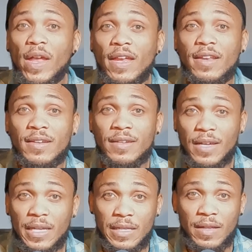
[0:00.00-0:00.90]
when
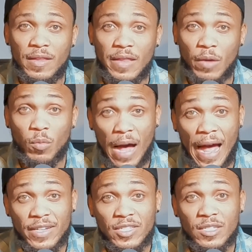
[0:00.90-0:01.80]
they will
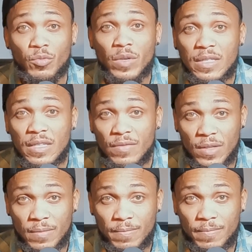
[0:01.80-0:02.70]
actually receive it.